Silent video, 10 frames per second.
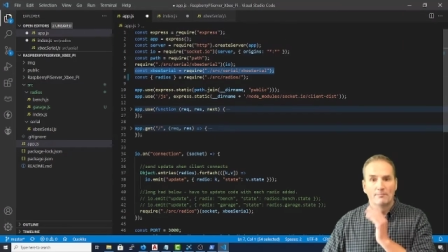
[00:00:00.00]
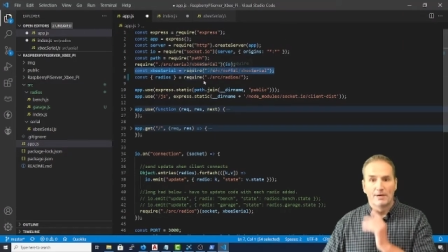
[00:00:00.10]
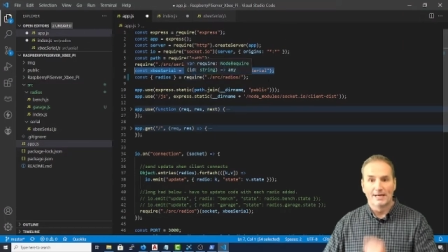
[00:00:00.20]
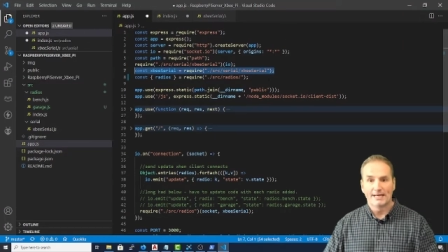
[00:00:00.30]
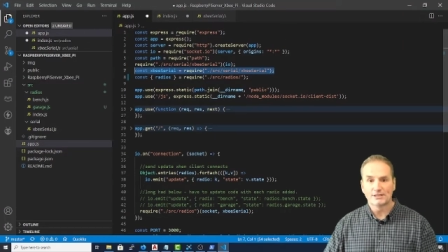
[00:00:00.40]

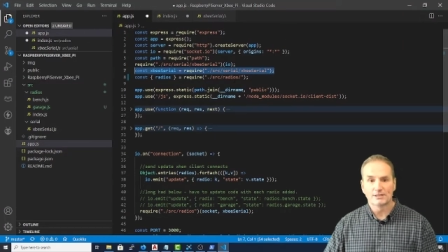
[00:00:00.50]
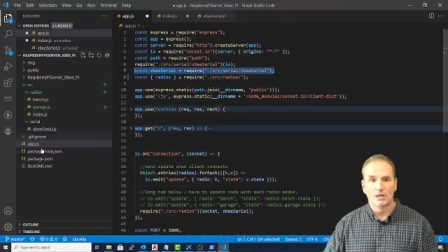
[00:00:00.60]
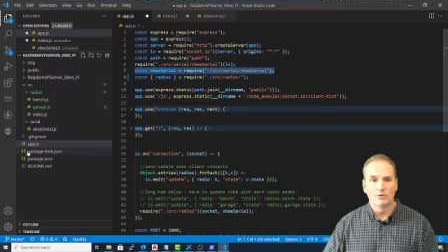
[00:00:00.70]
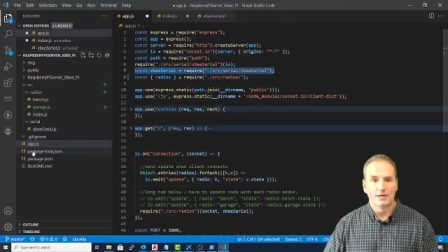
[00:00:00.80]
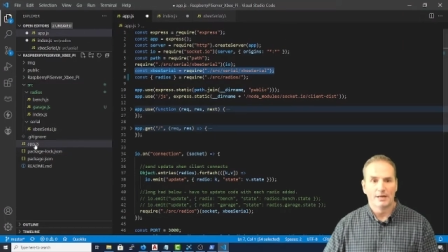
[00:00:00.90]
But it gets
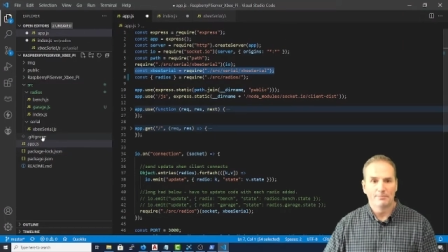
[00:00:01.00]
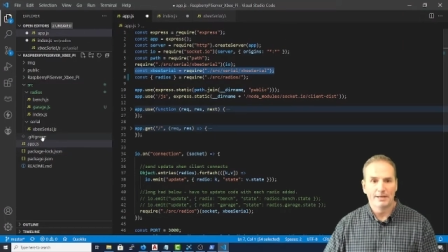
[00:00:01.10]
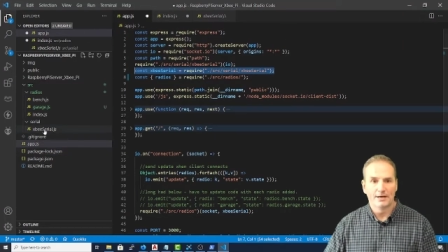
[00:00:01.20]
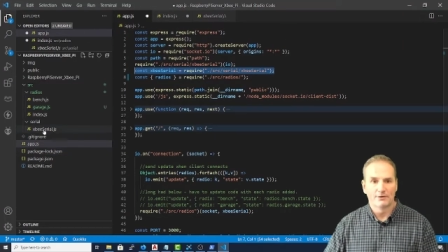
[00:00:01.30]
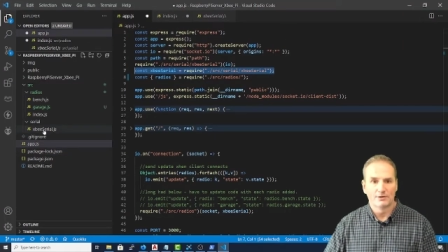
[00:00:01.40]
loaded up
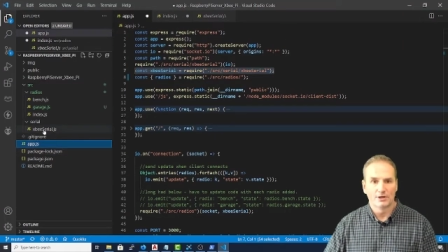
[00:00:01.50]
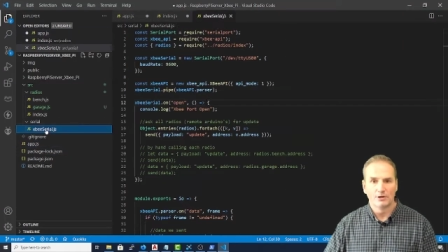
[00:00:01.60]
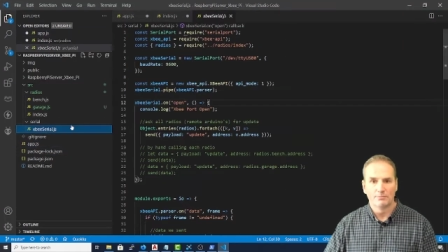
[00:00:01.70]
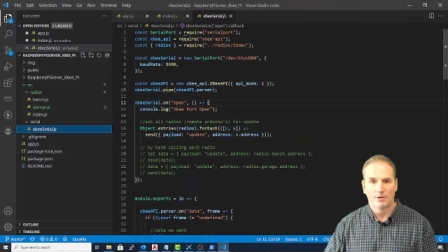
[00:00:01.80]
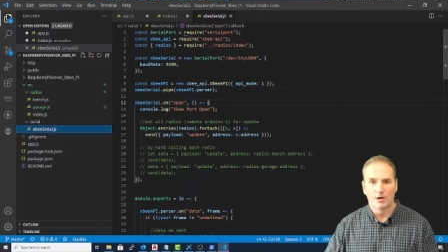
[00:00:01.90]
here, and the
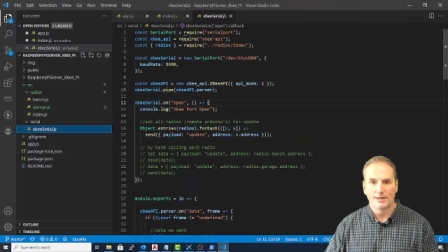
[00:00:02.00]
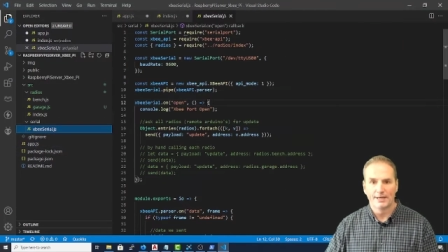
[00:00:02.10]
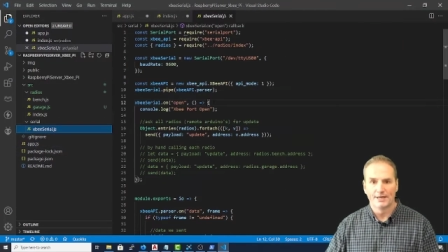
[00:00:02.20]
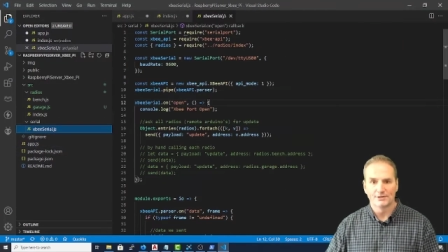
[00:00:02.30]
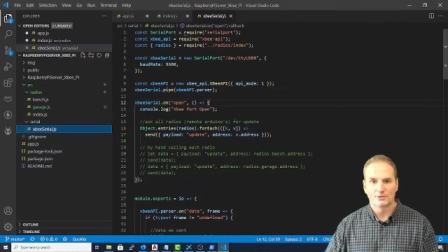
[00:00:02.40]
good part
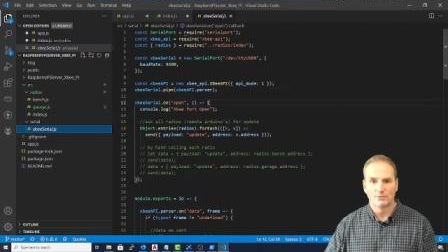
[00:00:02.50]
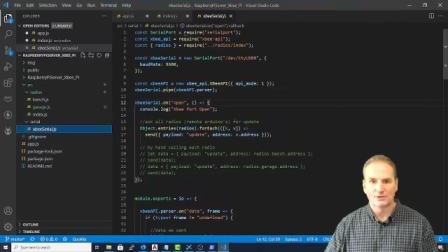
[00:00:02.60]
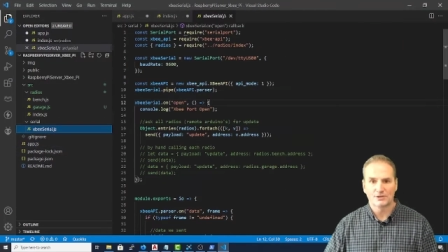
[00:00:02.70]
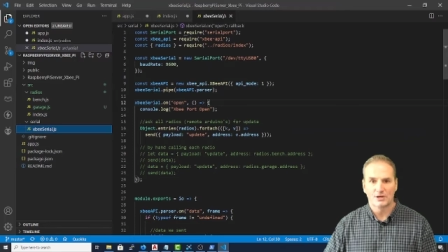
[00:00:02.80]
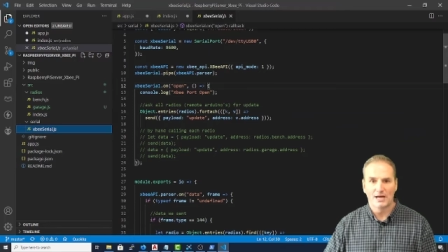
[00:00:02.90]
is,
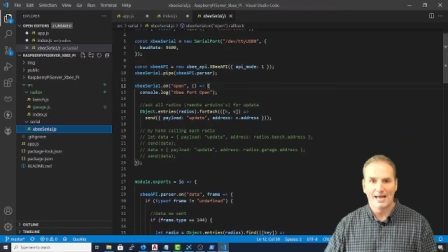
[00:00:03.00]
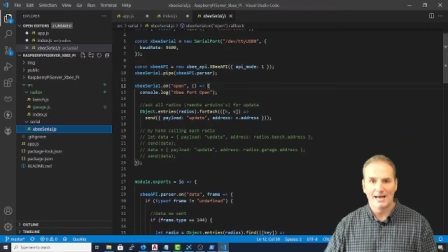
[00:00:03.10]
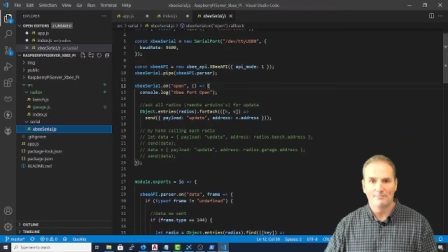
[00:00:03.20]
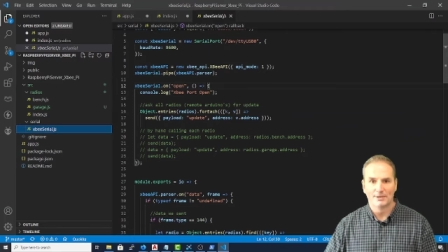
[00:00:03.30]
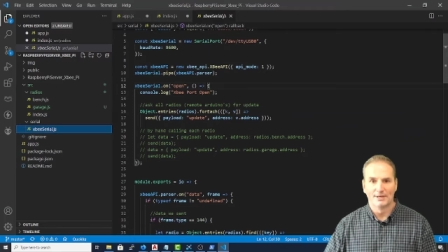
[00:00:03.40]
what's going to
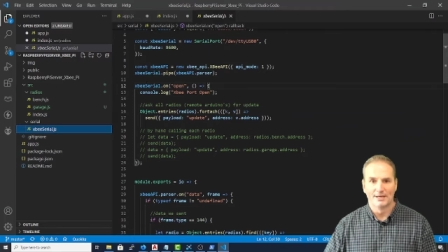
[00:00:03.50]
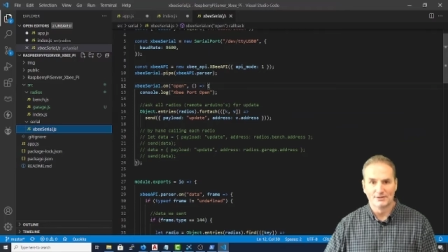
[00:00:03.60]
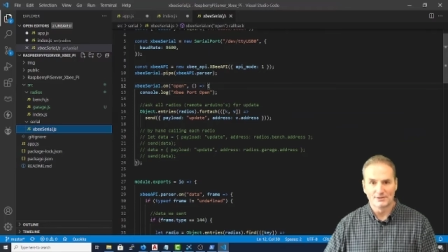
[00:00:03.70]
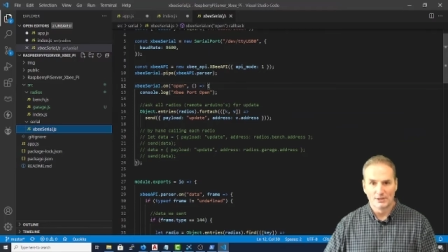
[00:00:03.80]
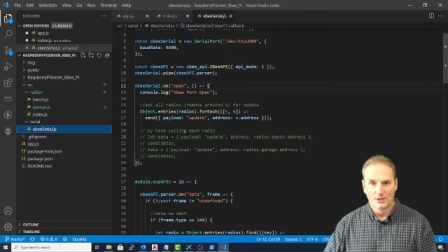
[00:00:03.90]
happen
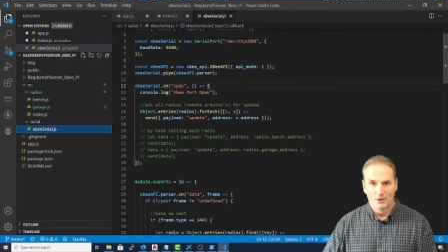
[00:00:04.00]
is,